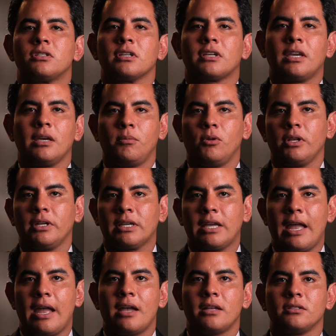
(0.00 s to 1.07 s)
the kibble and
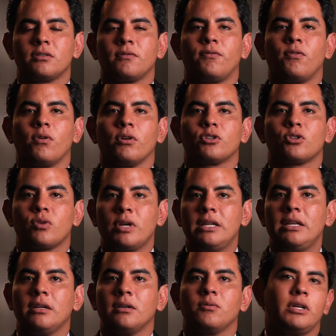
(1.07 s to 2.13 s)
cans for
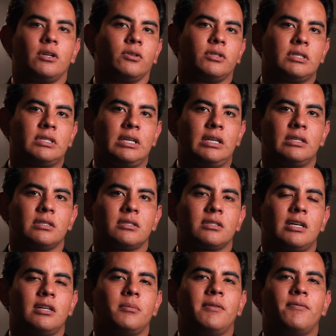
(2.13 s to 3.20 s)
treating renal disease,
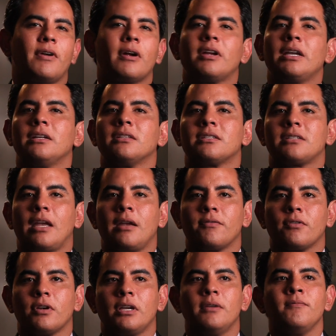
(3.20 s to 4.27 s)
tend to be very
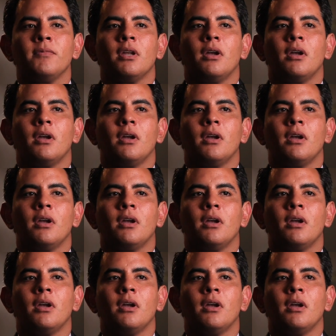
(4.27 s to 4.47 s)
unsavory,